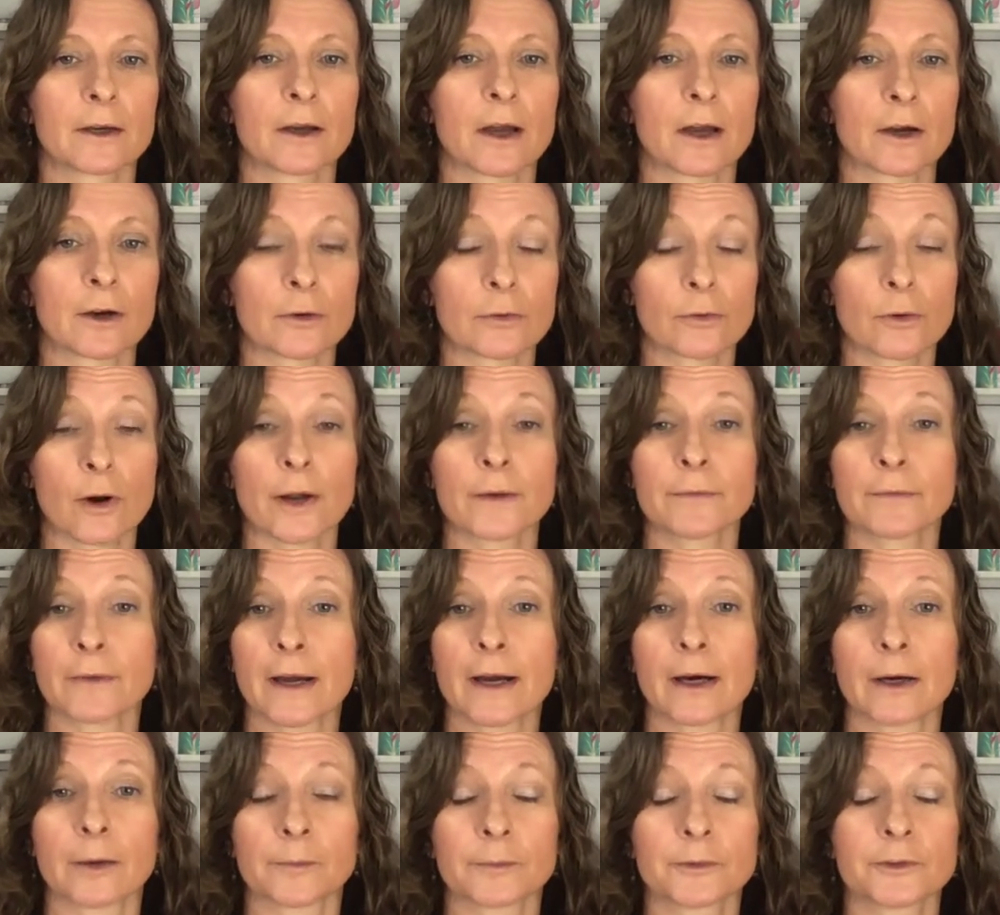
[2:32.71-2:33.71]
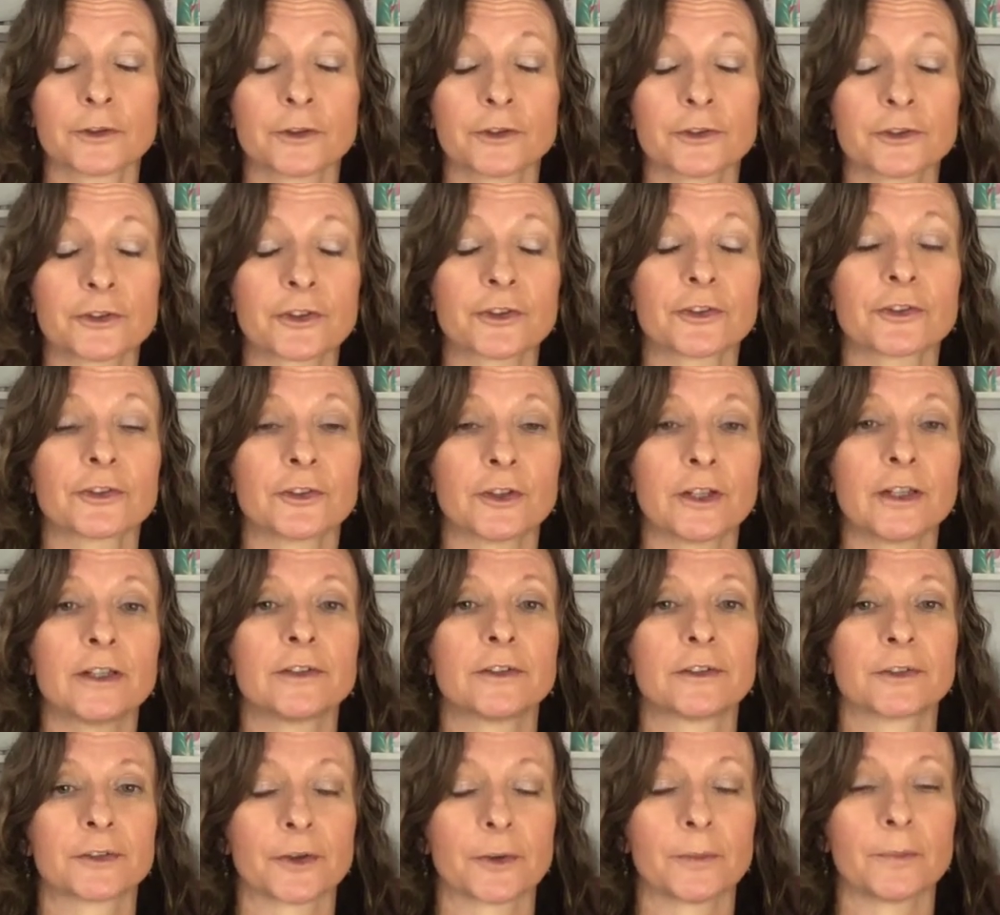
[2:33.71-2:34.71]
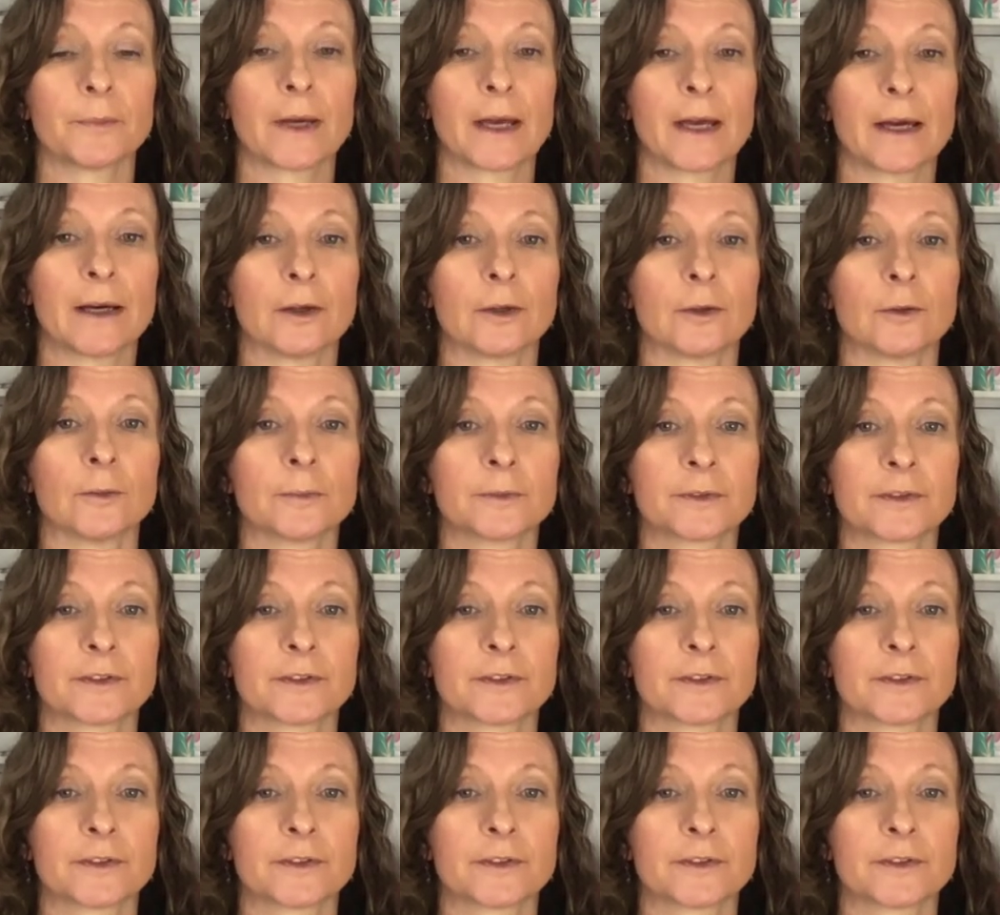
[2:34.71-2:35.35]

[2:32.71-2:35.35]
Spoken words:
a cry for help, just to seek some help,